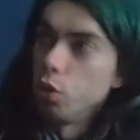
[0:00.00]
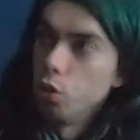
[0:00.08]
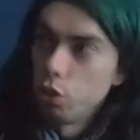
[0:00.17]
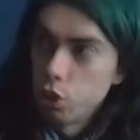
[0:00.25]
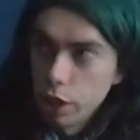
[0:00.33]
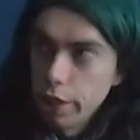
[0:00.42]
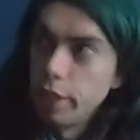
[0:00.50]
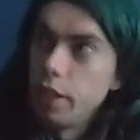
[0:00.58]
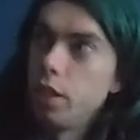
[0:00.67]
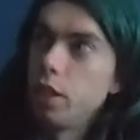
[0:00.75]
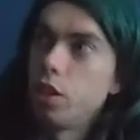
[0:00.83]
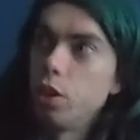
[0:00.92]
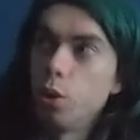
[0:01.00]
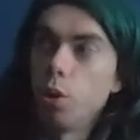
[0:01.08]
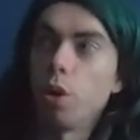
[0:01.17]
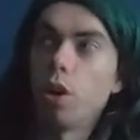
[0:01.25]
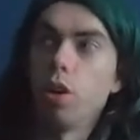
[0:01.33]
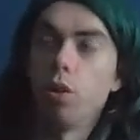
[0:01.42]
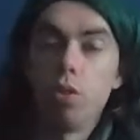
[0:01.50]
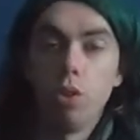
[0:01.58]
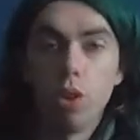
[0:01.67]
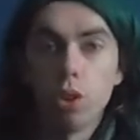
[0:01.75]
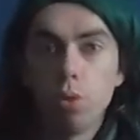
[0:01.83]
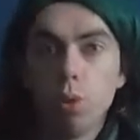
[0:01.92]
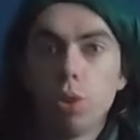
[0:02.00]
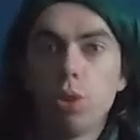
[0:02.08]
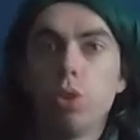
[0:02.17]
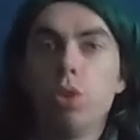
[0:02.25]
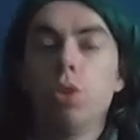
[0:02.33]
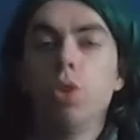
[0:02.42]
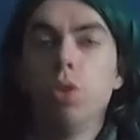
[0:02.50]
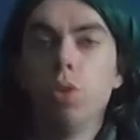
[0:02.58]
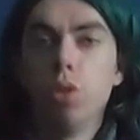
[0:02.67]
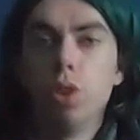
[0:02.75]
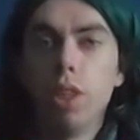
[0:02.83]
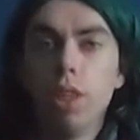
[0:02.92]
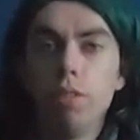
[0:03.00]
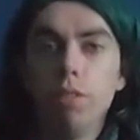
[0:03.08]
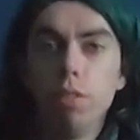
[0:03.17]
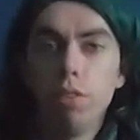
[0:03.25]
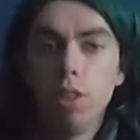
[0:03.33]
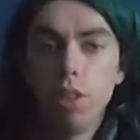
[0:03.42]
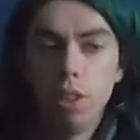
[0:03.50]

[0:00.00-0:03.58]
you will say that you're not want to do, even